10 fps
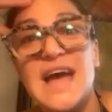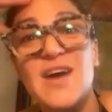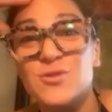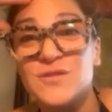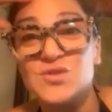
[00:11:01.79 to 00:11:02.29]

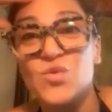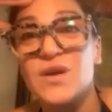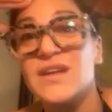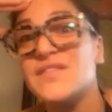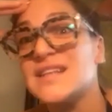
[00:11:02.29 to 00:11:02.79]
hour of joy,
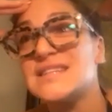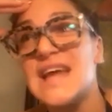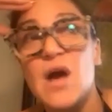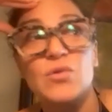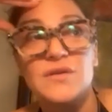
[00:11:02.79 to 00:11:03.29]
if that's an
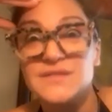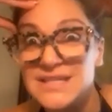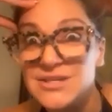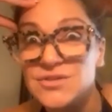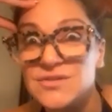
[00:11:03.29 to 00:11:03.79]
hour of
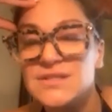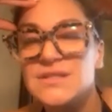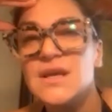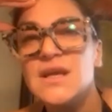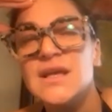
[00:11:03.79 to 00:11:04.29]
tears,
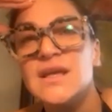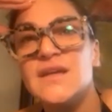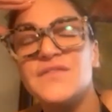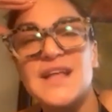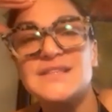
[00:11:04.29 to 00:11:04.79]

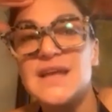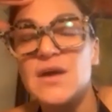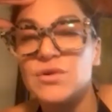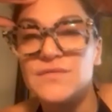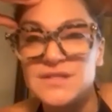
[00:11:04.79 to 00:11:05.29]
if that's an
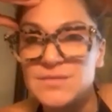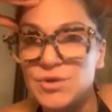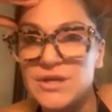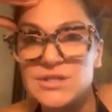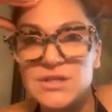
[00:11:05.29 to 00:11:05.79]
hour of
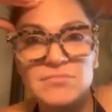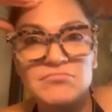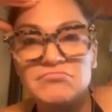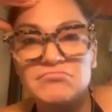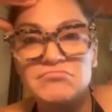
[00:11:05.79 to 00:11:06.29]

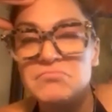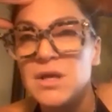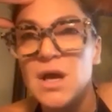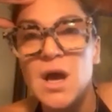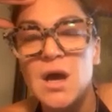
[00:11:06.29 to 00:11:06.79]
inspiration,
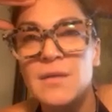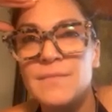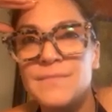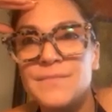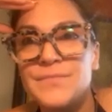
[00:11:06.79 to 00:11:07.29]

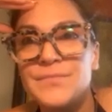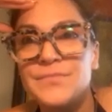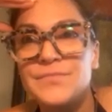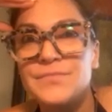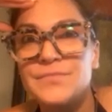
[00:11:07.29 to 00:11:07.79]
um,
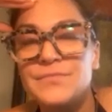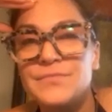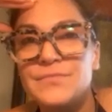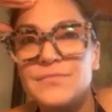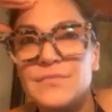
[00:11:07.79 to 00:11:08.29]

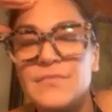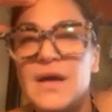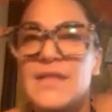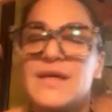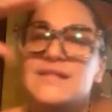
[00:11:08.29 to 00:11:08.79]

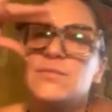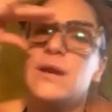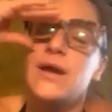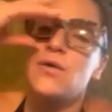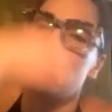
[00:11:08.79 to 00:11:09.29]
uh, that's what
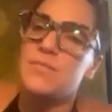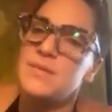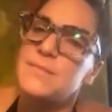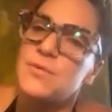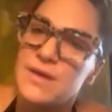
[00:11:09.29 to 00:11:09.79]
I hope
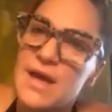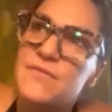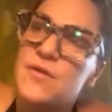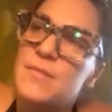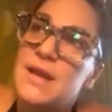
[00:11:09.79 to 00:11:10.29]
people get
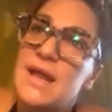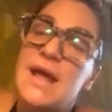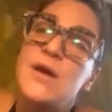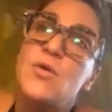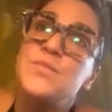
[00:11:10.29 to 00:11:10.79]
from it. And
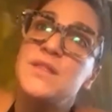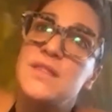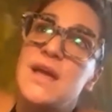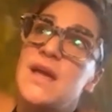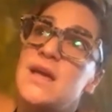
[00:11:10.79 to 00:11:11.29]
I hope that
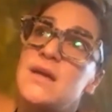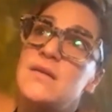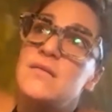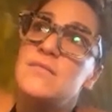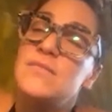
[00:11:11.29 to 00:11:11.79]
they
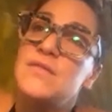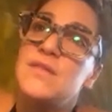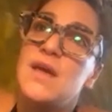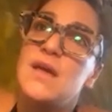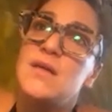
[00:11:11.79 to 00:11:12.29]
that
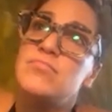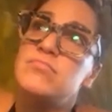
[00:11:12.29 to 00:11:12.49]
they